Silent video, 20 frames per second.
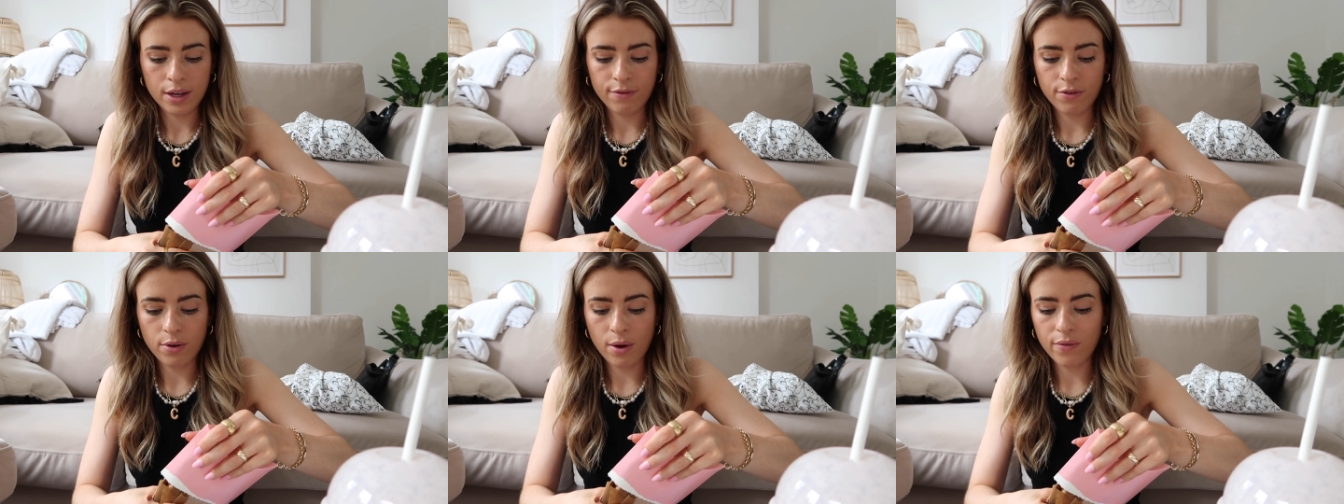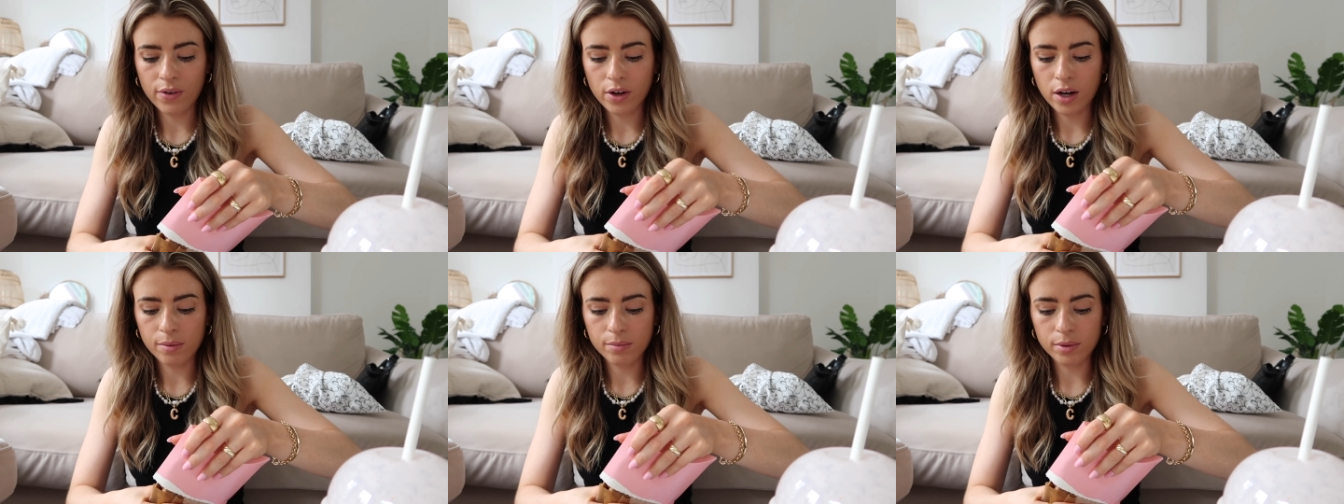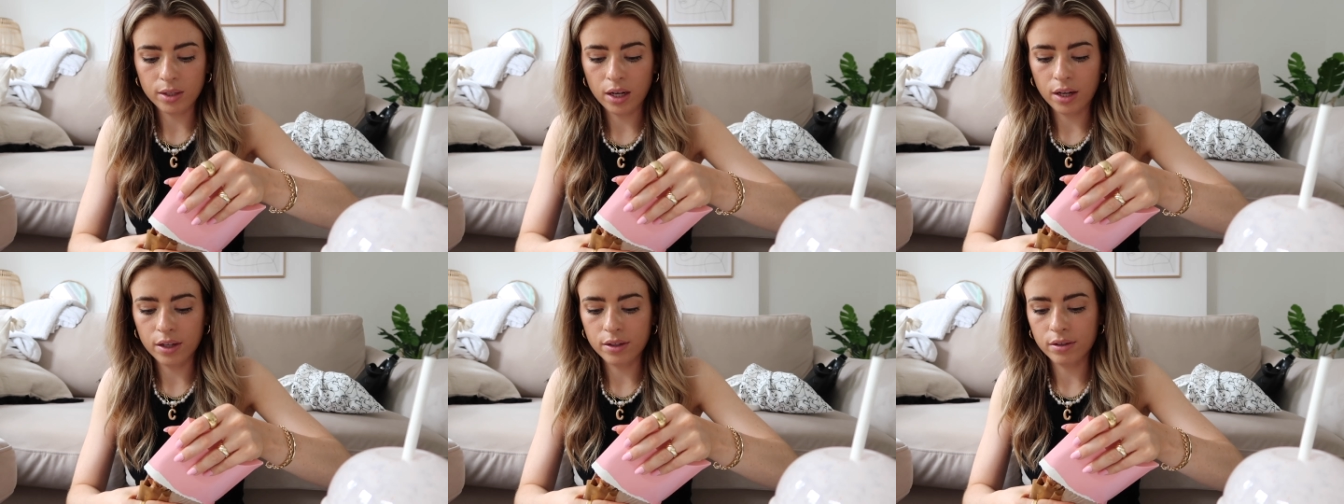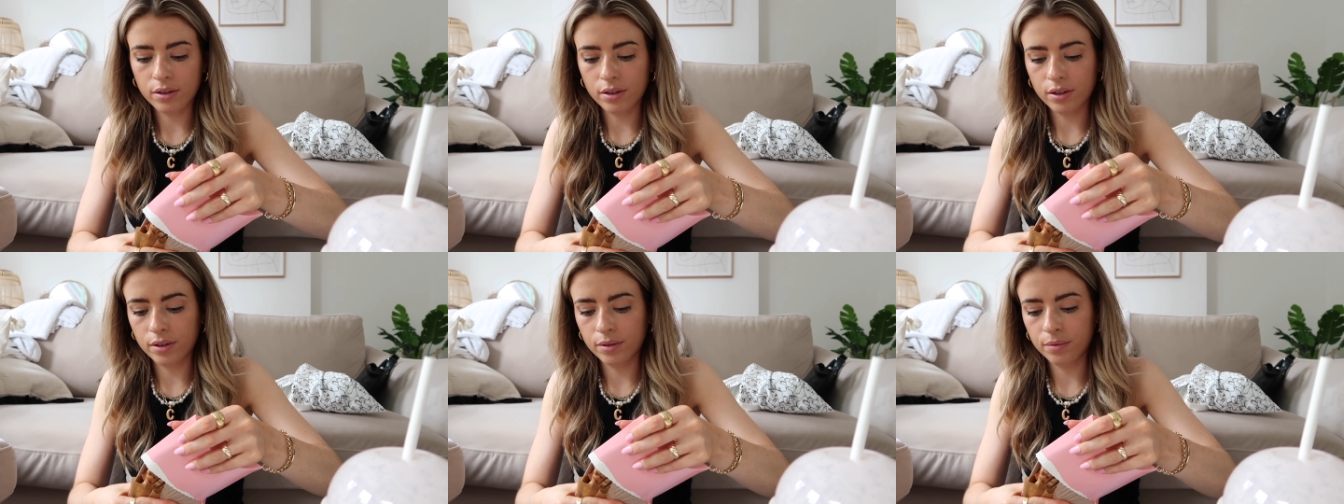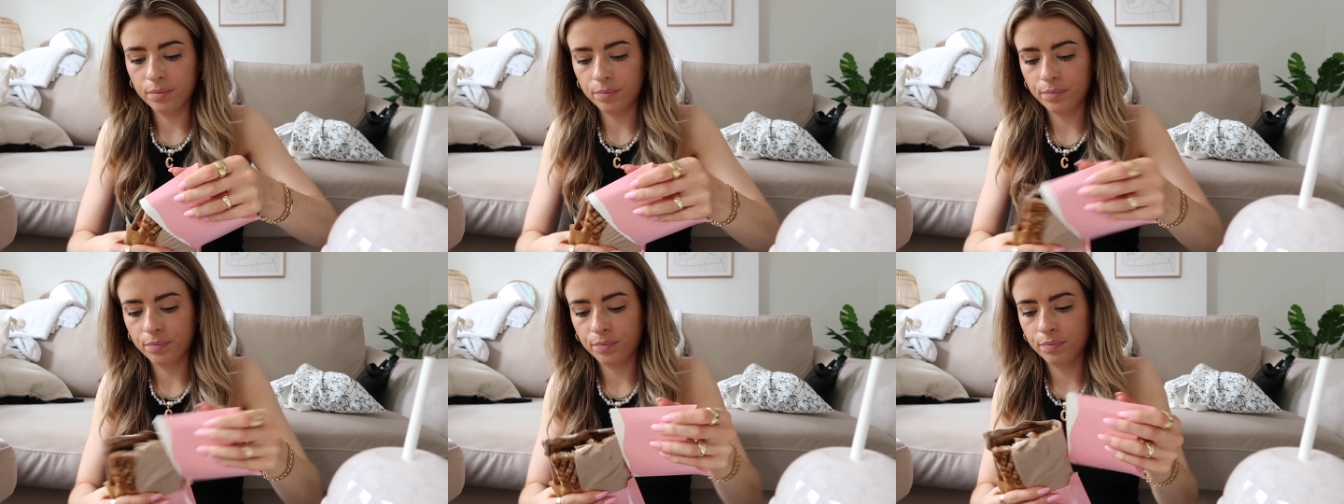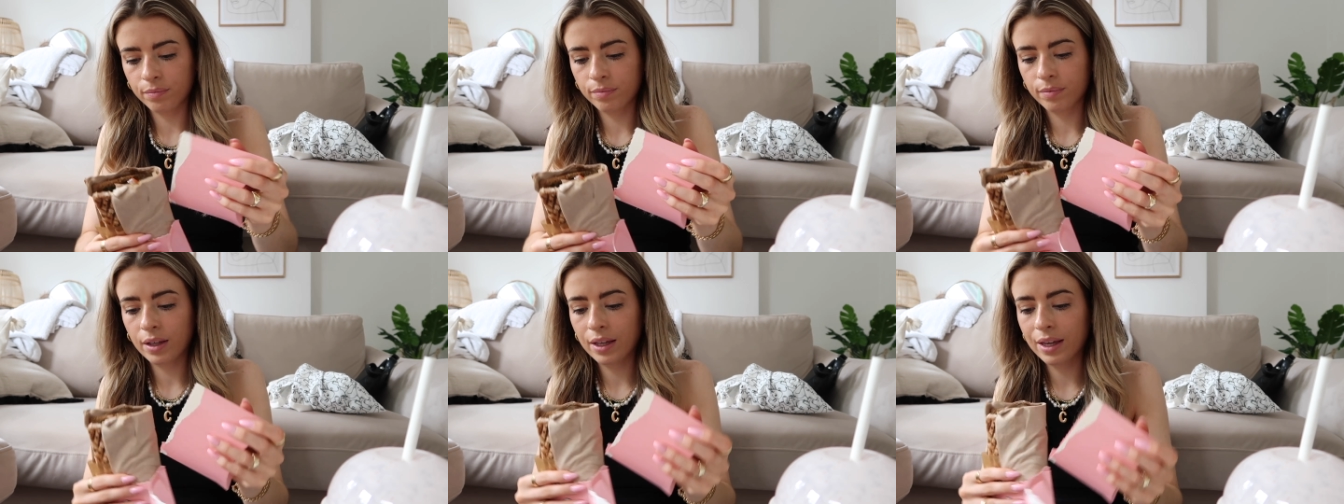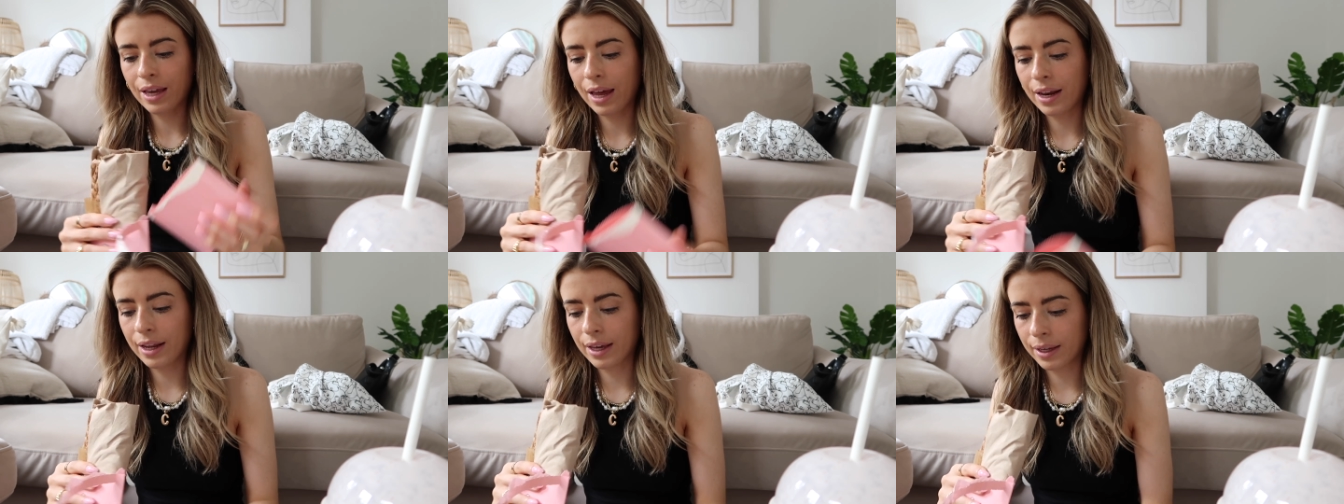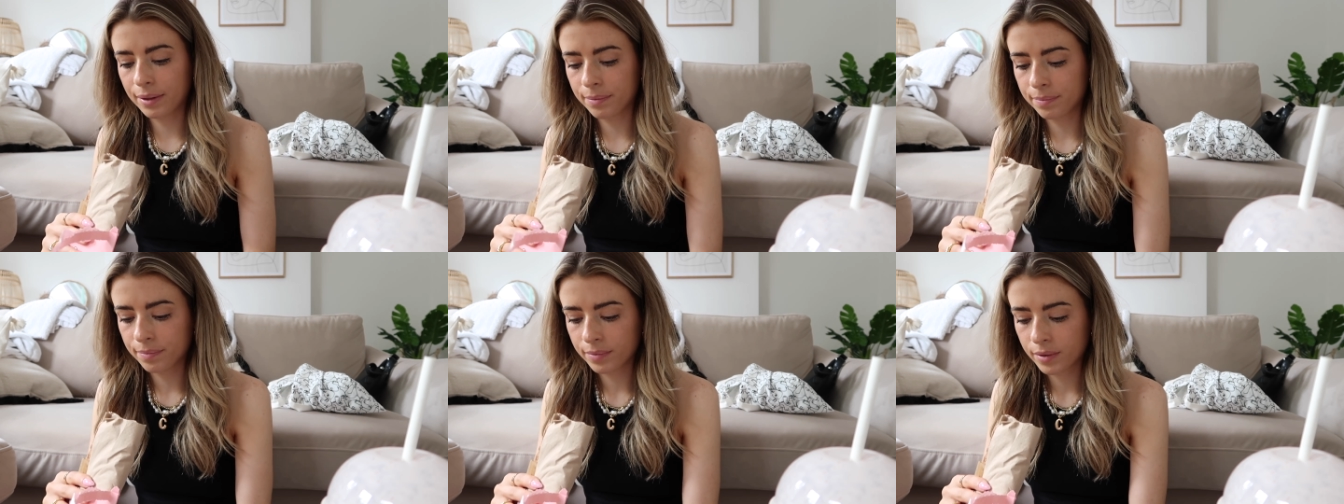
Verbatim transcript: if you ever come to London, get it.